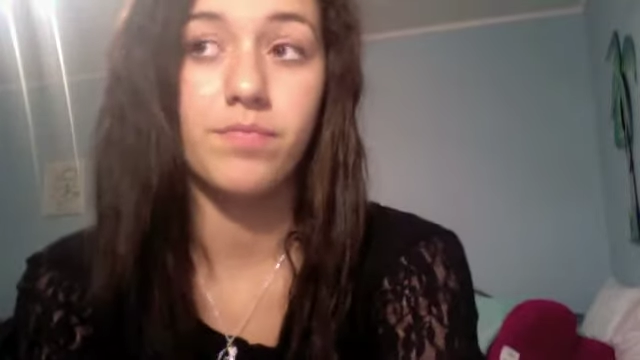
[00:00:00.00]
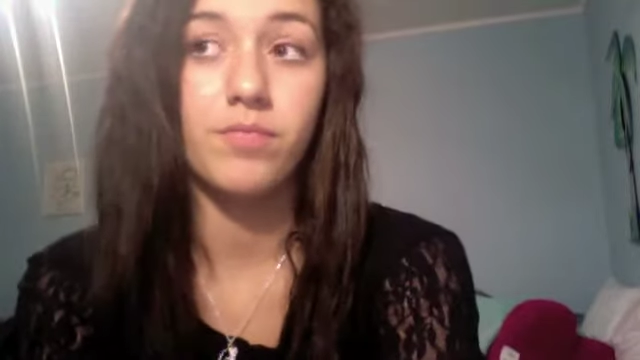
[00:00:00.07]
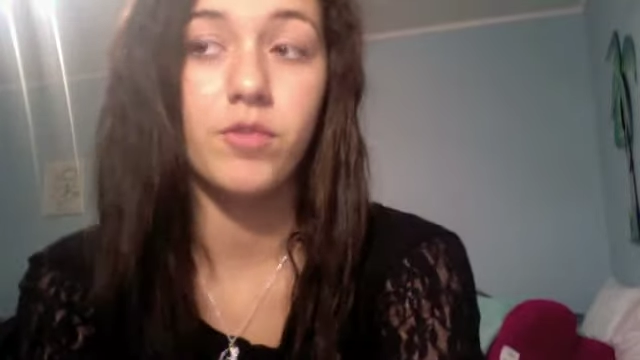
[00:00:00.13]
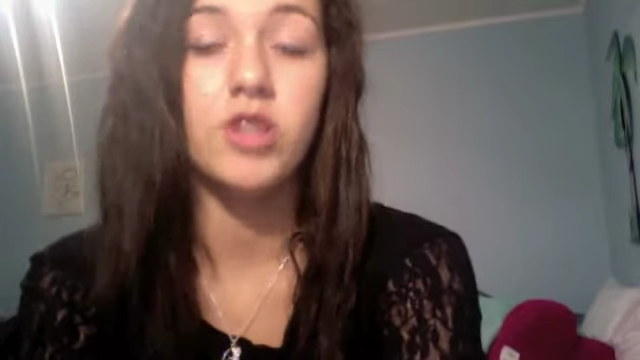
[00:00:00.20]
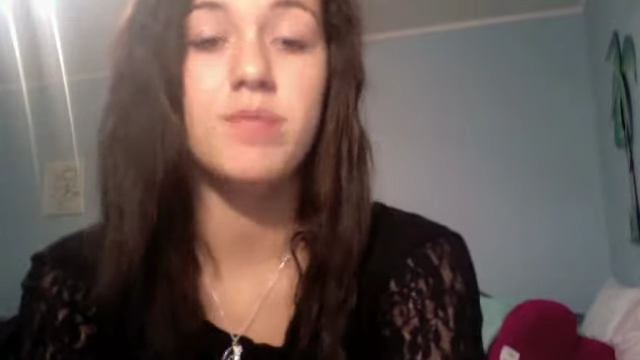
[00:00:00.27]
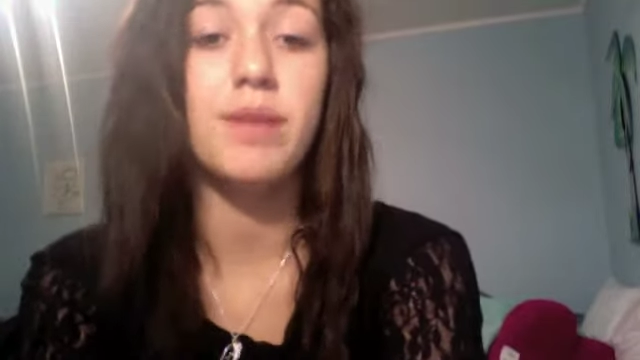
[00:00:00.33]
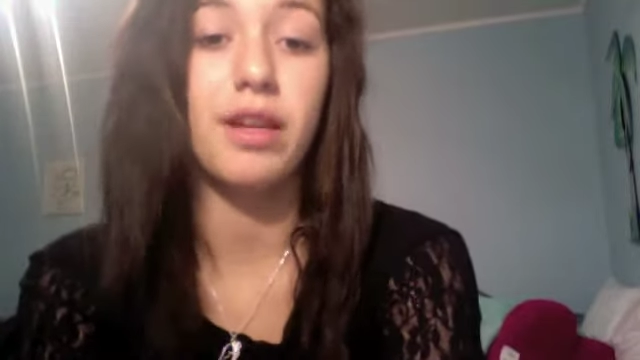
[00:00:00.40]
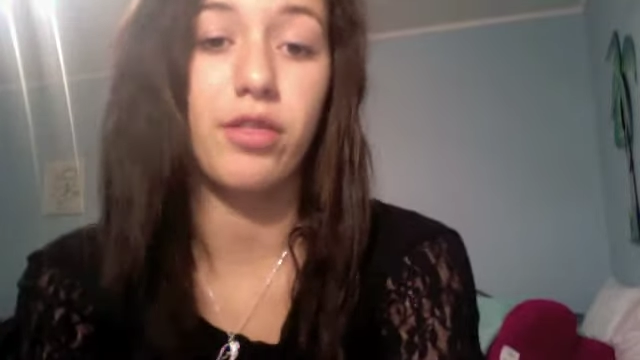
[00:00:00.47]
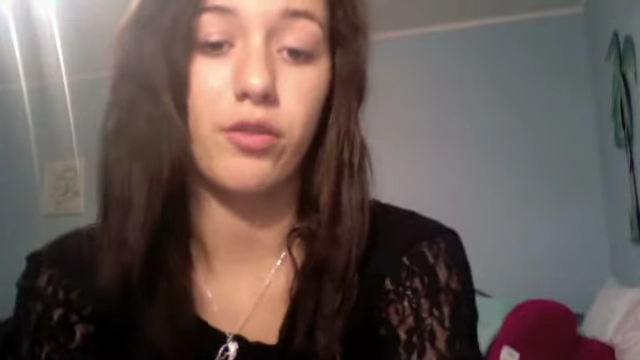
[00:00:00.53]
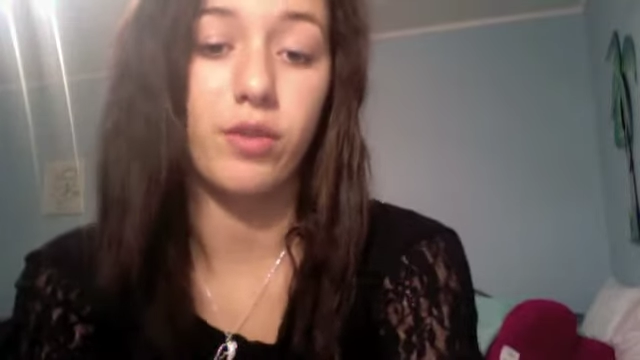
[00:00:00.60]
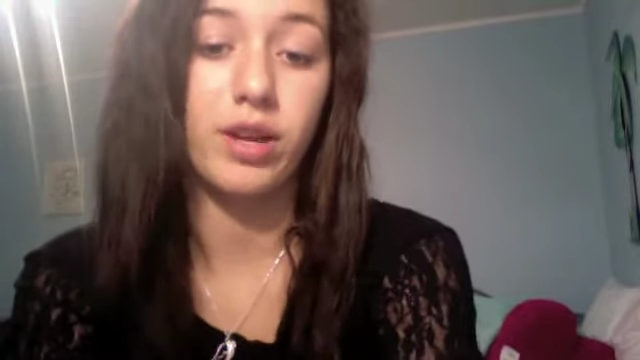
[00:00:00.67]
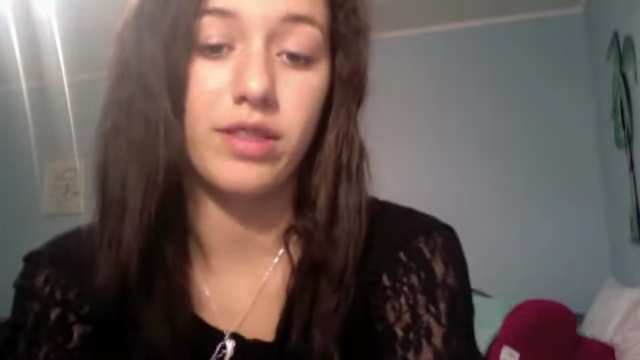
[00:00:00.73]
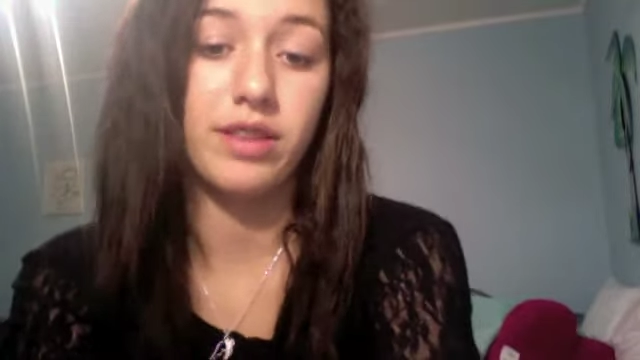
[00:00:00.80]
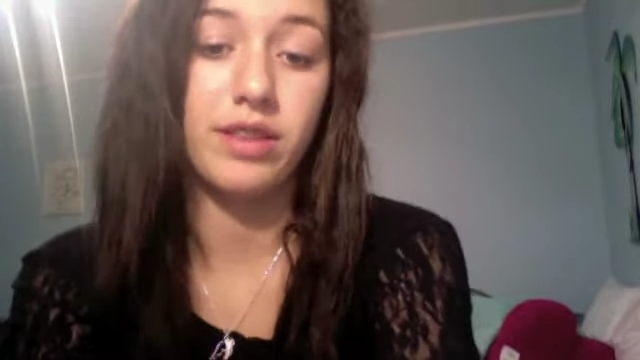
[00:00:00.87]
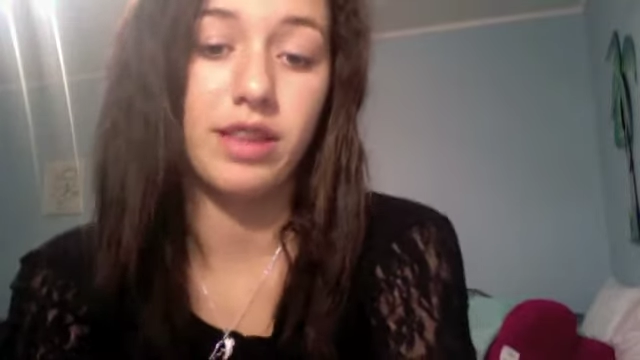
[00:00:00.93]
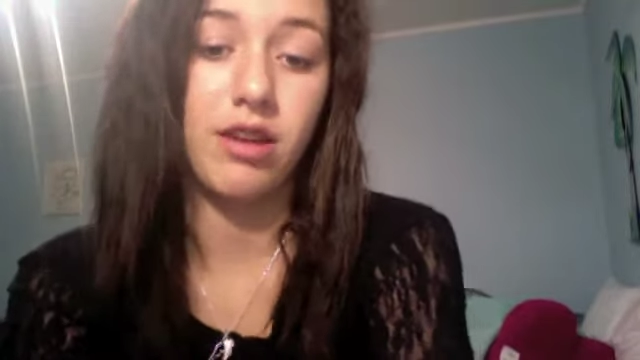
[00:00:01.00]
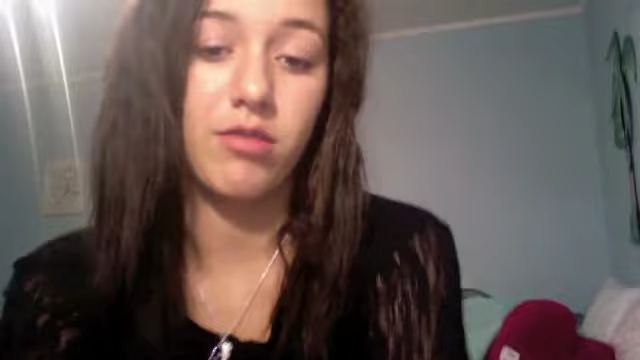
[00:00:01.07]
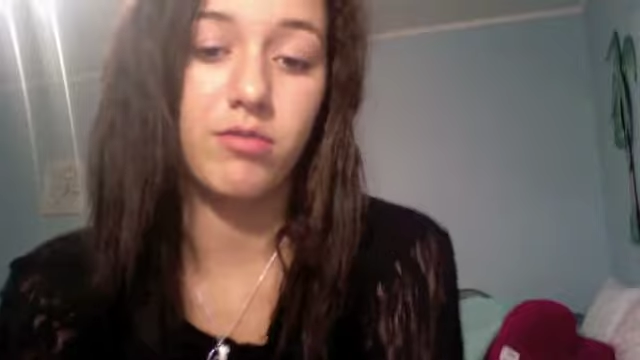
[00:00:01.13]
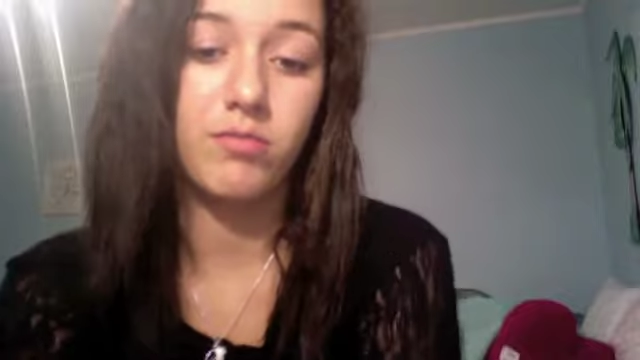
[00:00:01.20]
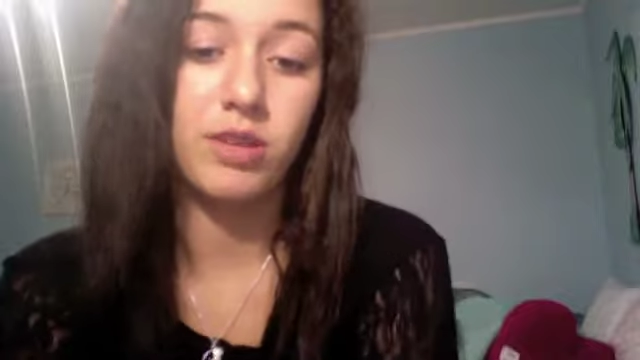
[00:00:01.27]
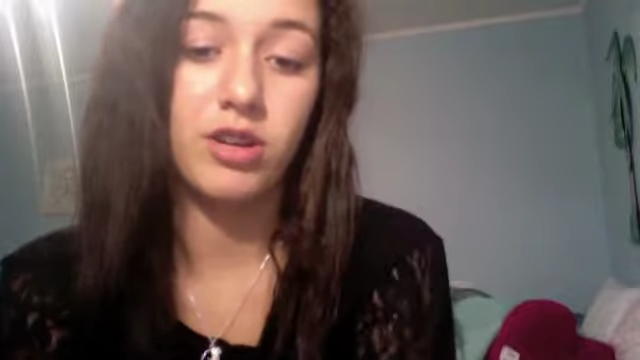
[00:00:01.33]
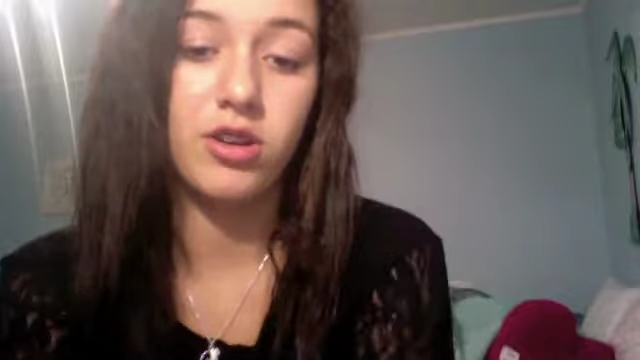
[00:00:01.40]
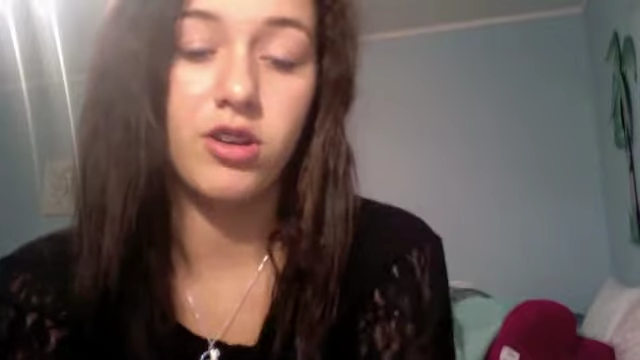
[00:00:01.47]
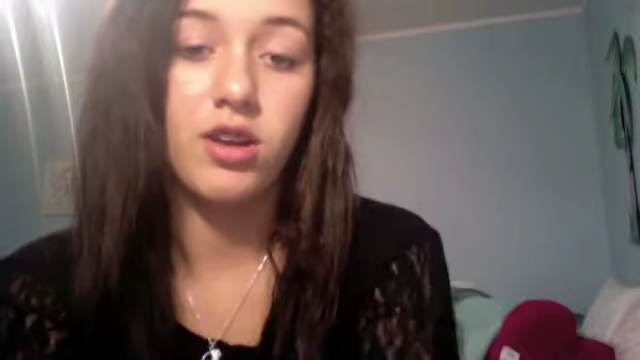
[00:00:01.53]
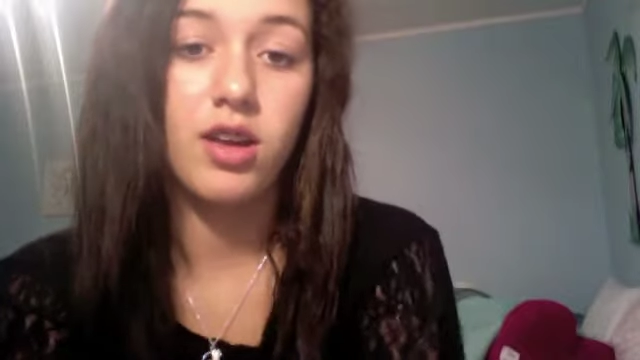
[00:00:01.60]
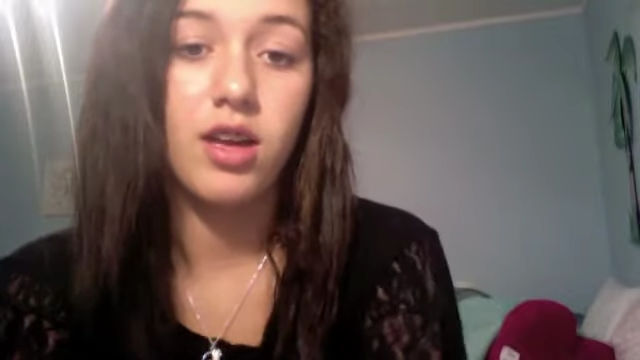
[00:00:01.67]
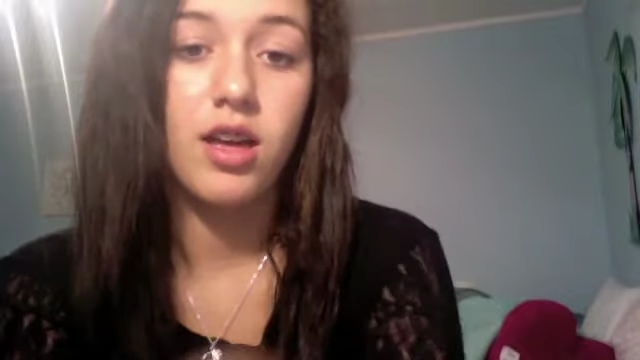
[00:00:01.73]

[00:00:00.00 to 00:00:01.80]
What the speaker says: Well, let's pick three. I think that would be good.